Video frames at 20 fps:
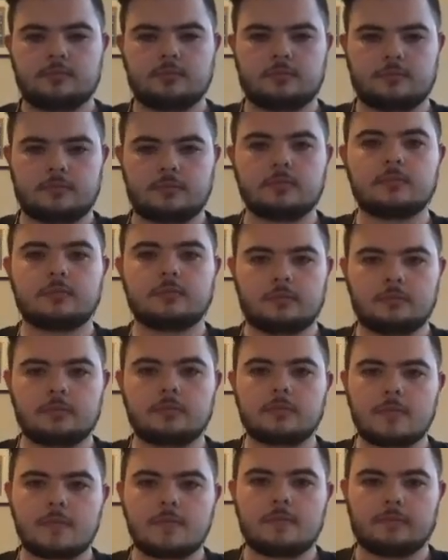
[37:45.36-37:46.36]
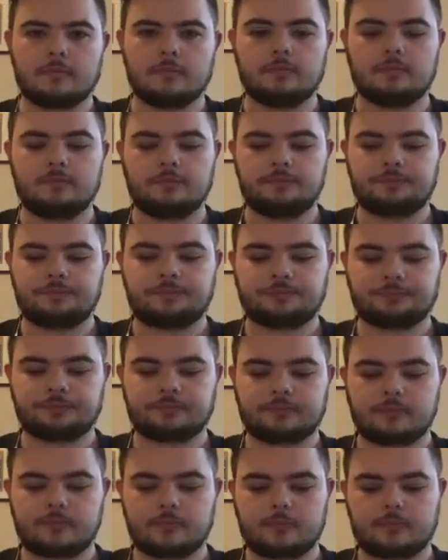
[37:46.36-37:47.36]

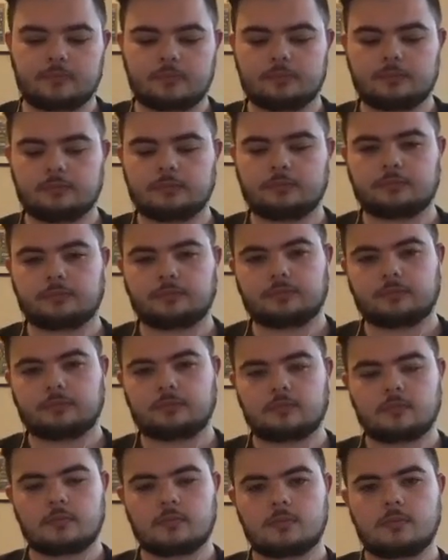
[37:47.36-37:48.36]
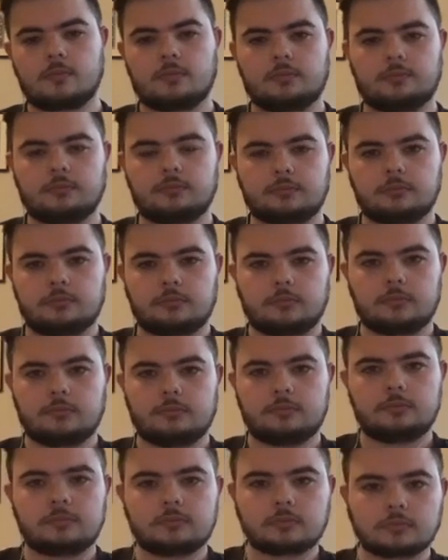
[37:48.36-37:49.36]

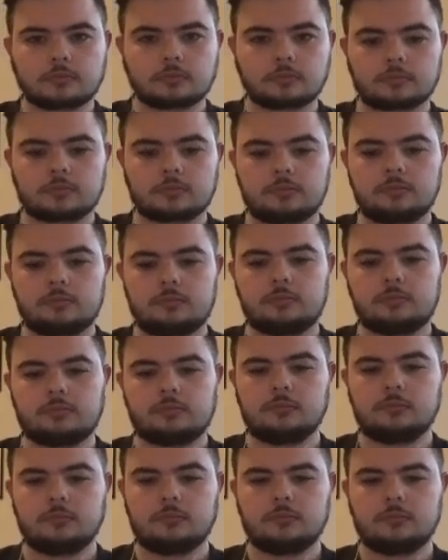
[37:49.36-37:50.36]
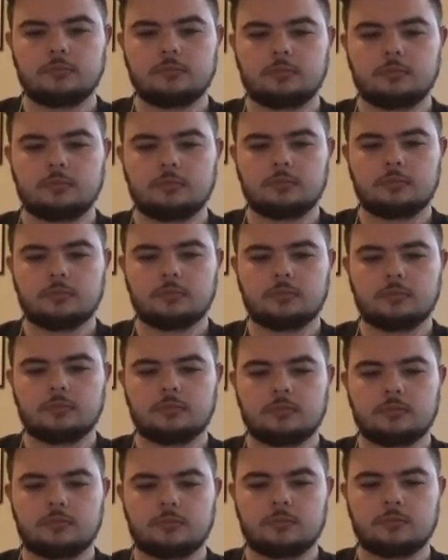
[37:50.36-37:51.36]

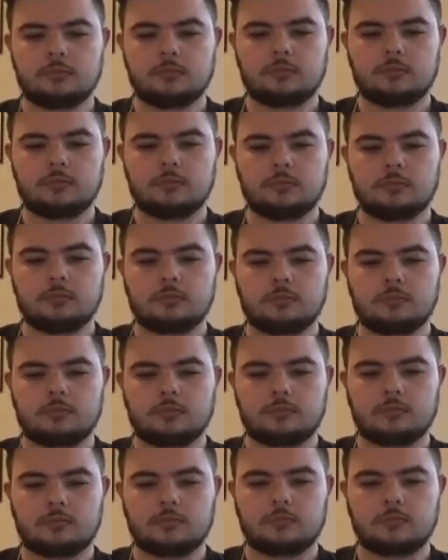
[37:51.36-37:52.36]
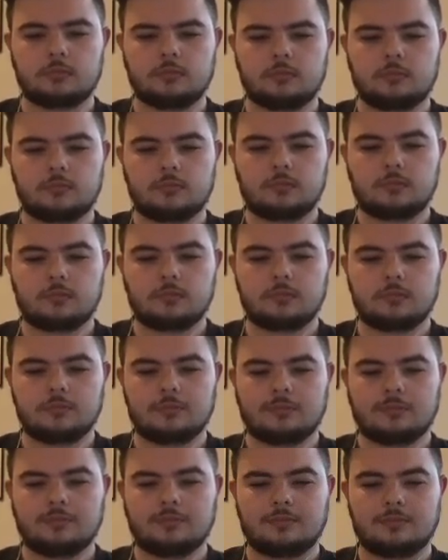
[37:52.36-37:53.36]
The person shown says nothing.